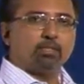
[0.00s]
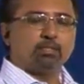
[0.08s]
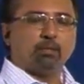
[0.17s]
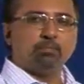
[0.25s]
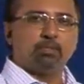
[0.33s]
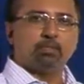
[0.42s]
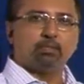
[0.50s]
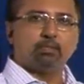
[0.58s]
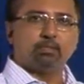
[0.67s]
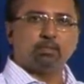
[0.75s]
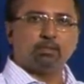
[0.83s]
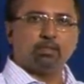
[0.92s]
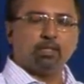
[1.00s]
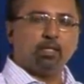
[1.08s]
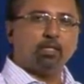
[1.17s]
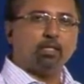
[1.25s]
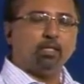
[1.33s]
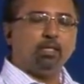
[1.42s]
assumptions
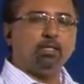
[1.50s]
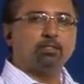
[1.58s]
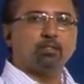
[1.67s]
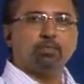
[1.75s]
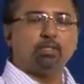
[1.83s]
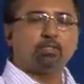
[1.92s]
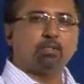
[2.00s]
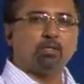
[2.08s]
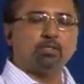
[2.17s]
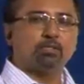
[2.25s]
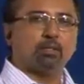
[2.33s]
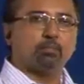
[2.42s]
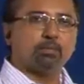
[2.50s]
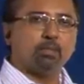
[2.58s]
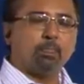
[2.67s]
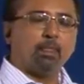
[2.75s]
in each of these concepts